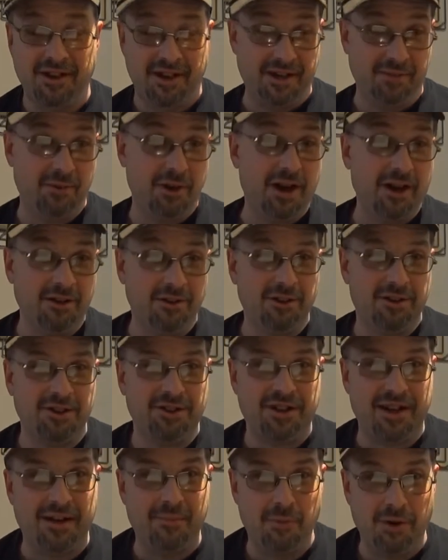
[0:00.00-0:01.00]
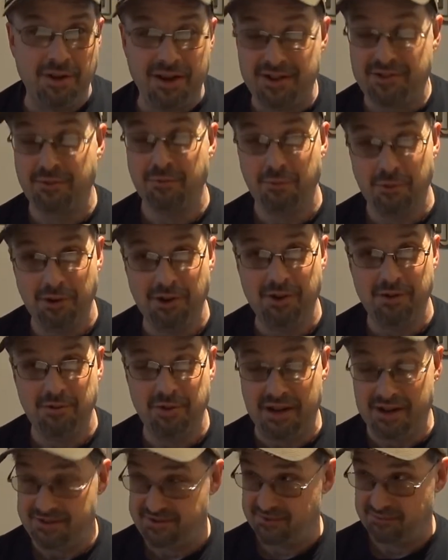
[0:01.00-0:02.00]
even I looked at that and went, that's a really cool,
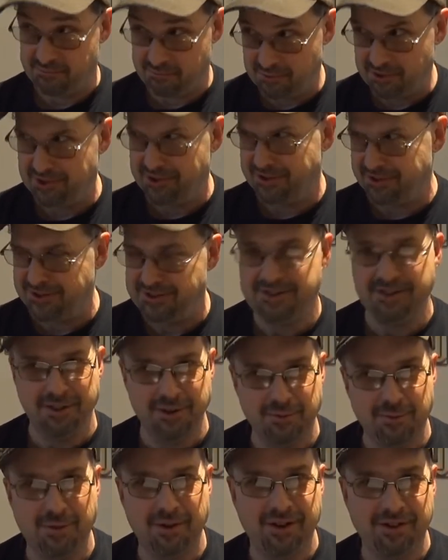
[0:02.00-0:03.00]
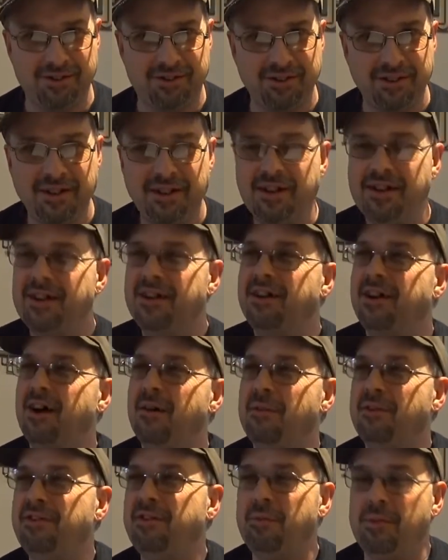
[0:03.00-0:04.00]
that's a really detailed face.
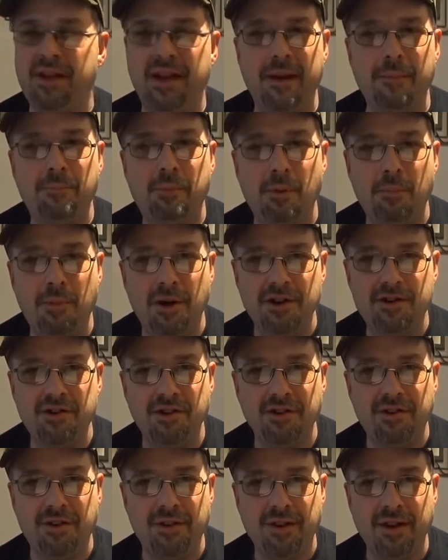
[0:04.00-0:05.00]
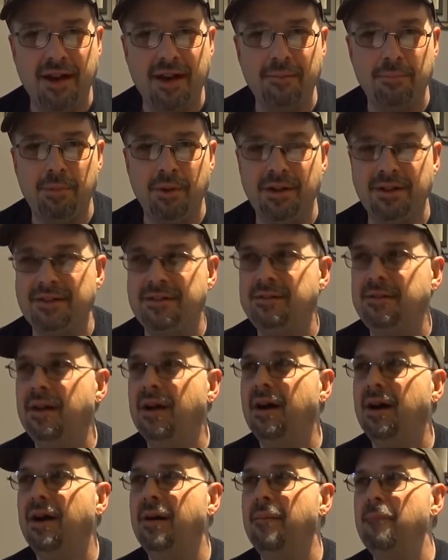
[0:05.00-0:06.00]
Obviously, we can't put much into that, but
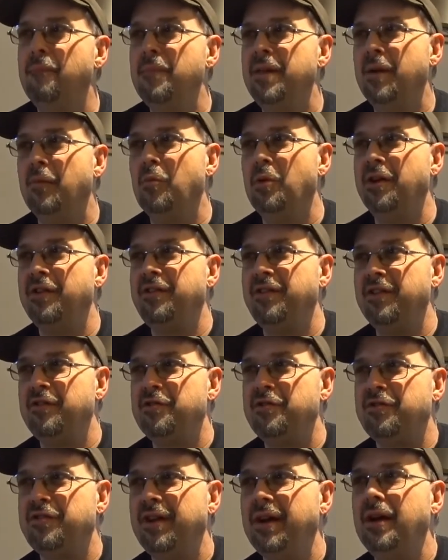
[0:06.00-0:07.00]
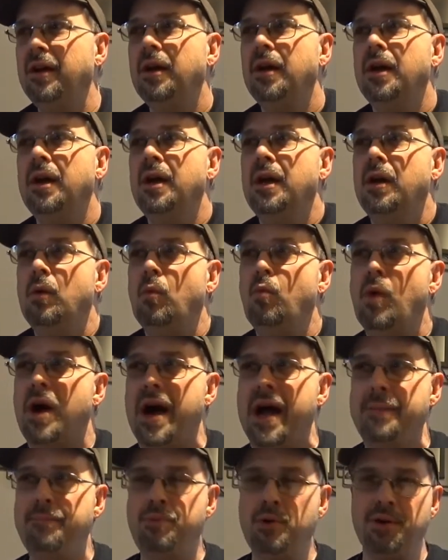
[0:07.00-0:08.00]
it was interesting.
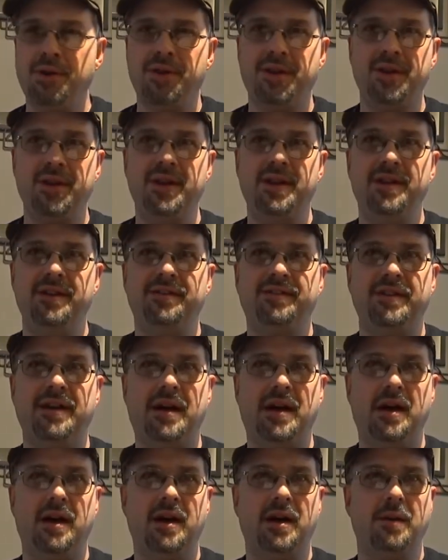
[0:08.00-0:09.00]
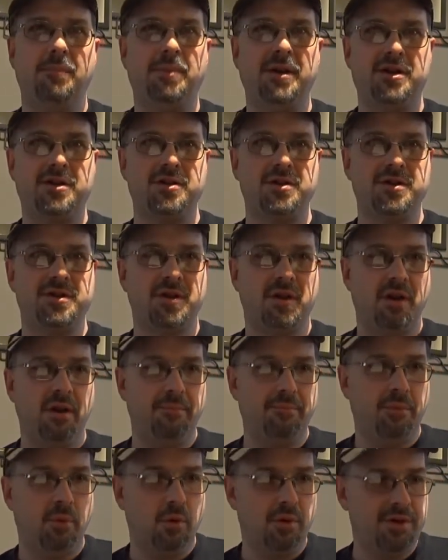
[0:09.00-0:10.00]
I put these pictures
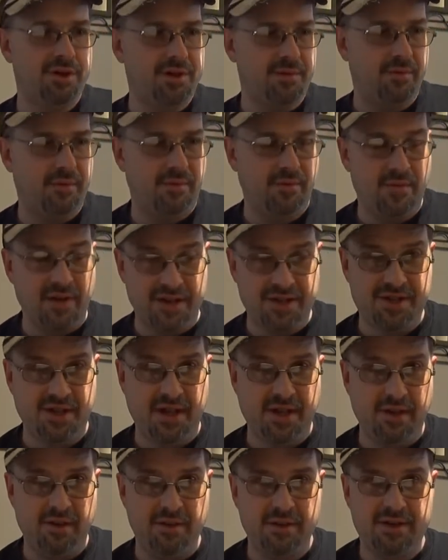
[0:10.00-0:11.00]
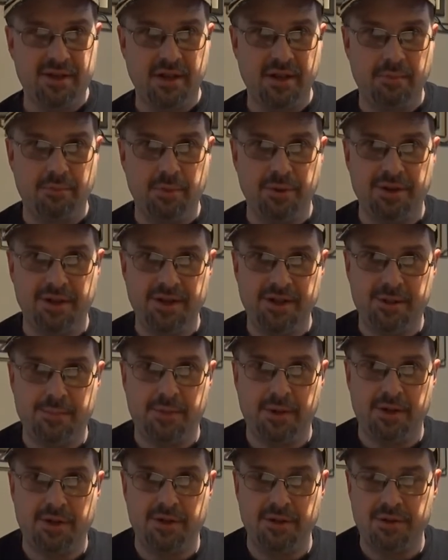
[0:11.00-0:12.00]
on boards of investigators and put these
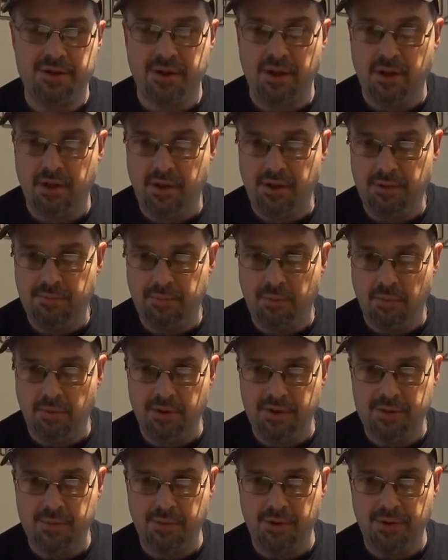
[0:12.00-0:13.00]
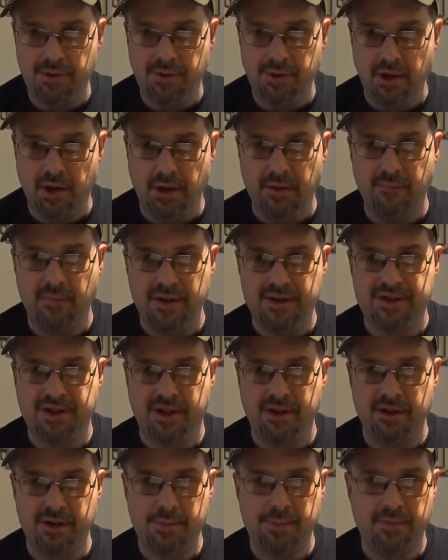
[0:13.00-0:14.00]
pictures on boards with
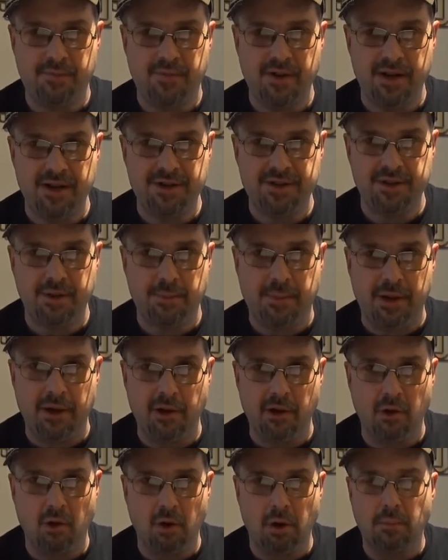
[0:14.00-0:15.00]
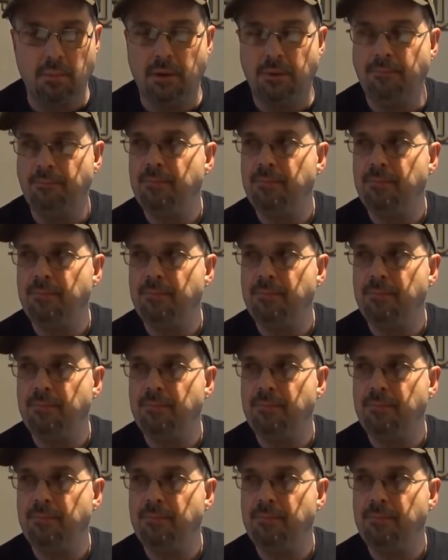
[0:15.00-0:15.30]
non-investigators but fans of the paranormal.